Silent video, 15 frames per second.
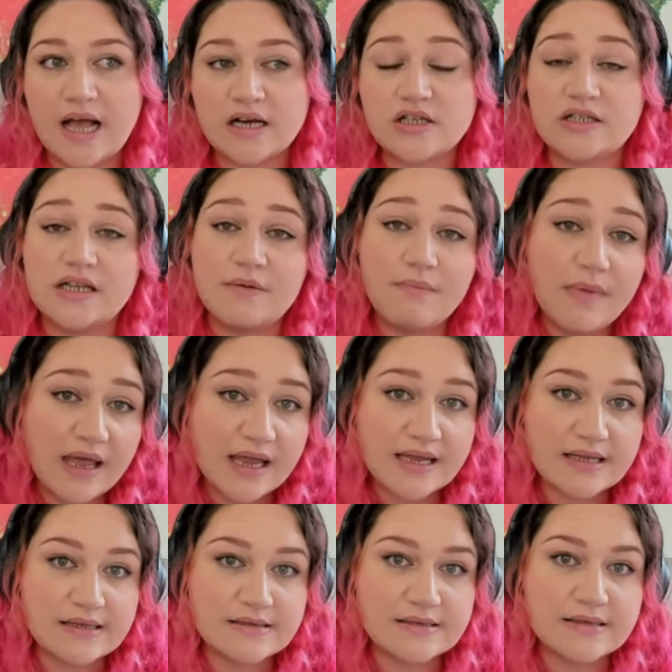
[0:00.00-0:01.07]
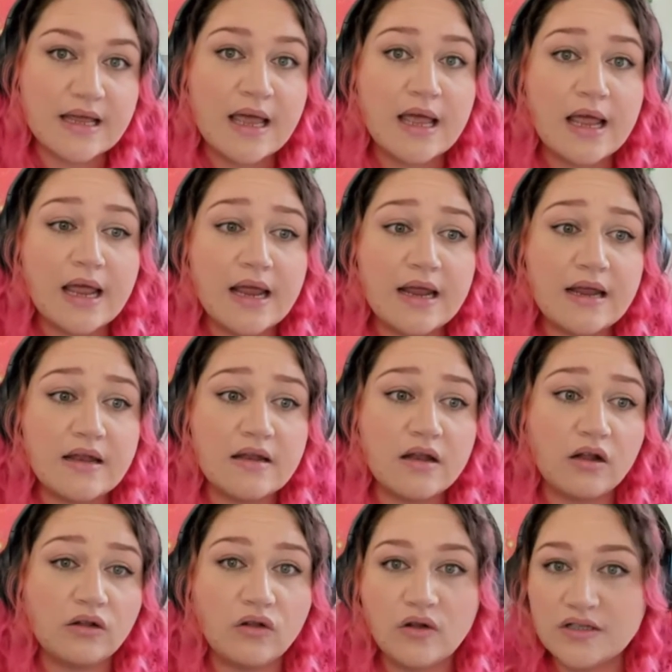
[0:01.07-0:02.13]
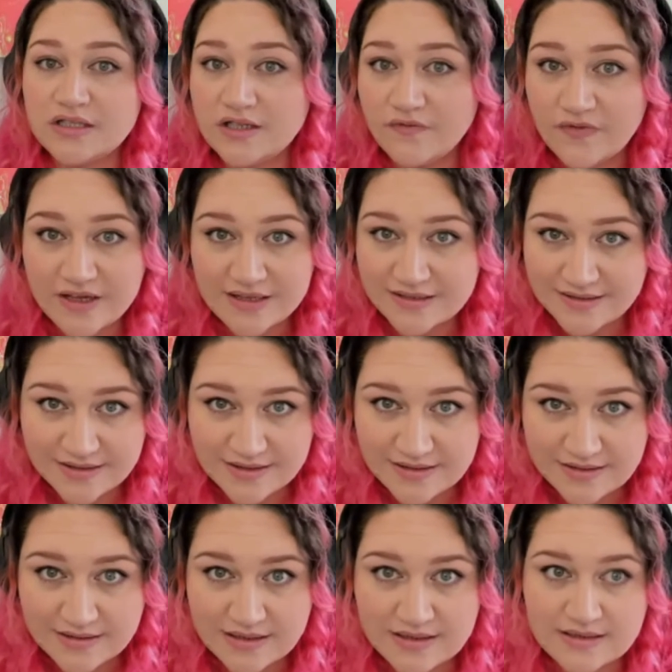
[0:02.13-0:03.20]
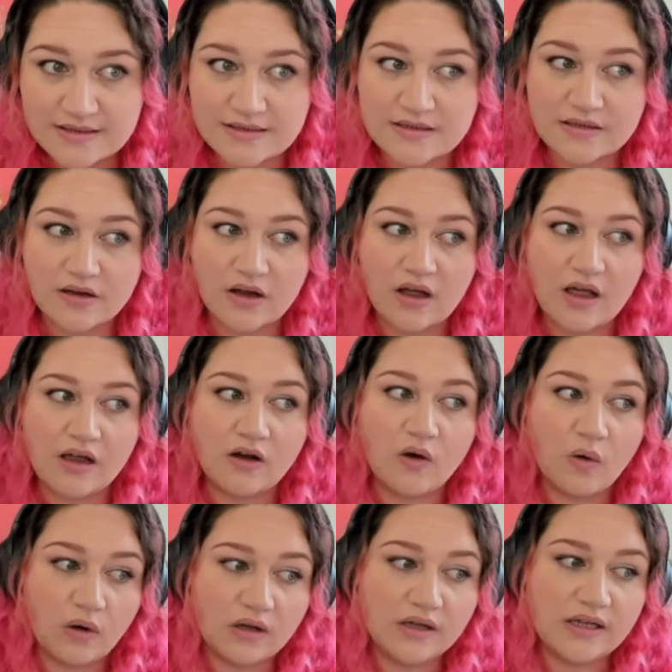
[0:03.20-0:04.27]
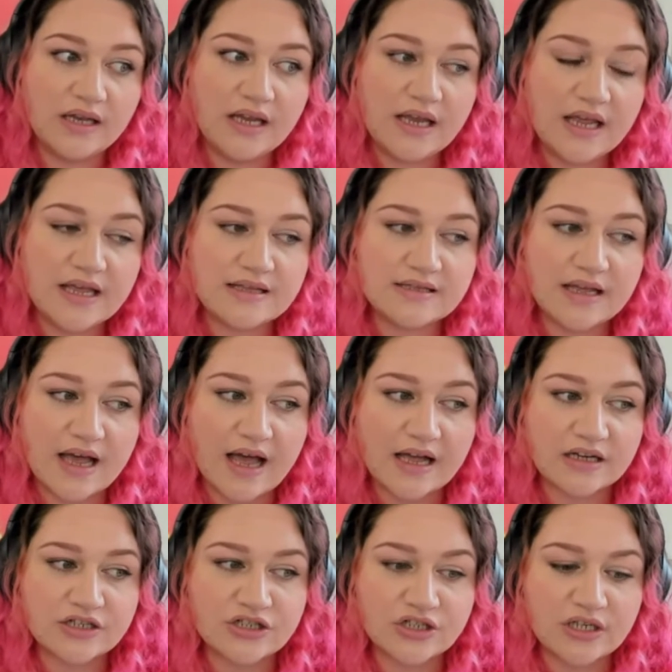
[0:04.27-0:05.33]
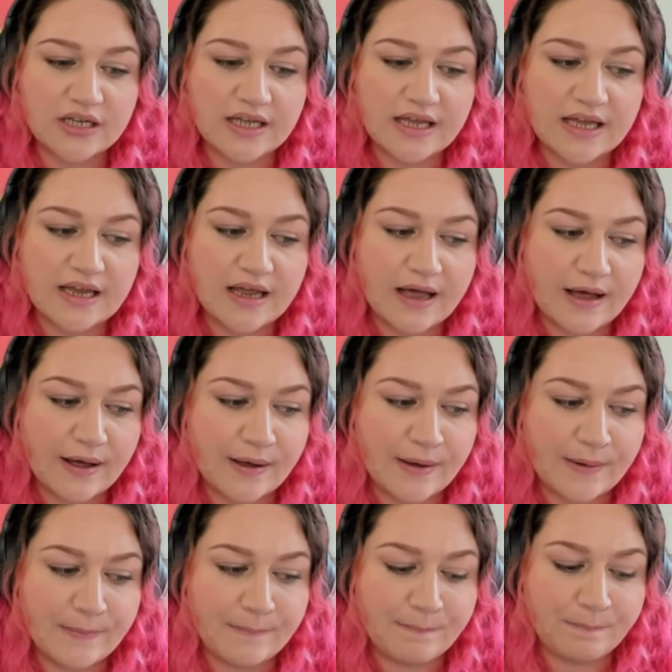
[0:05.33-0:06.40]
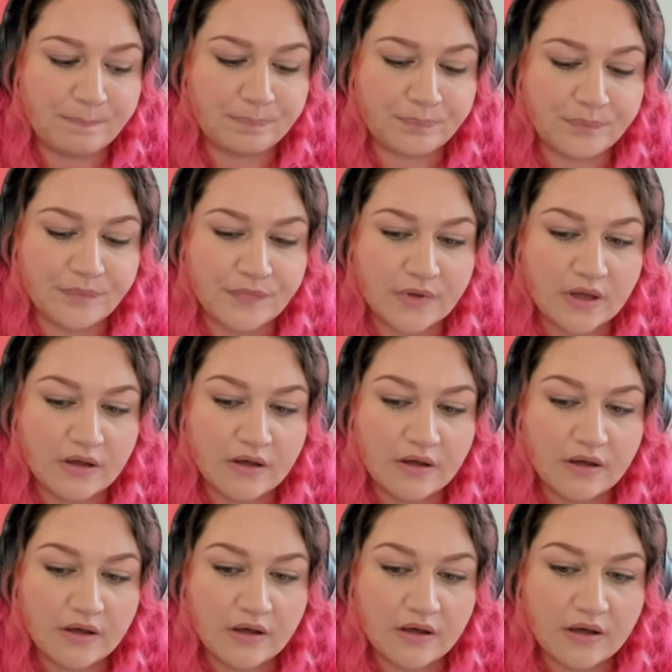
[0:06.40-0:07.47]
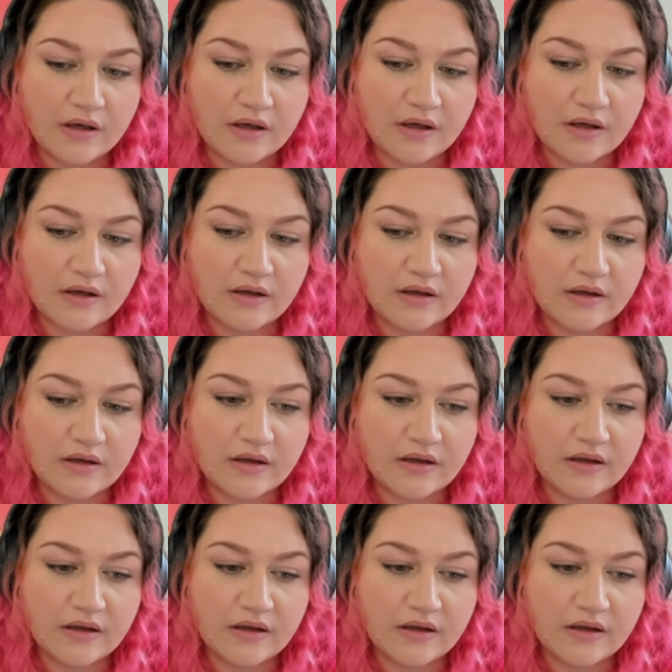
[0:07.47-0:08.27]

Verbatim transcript: actually means, in lots of instances, equality is actually um, uh,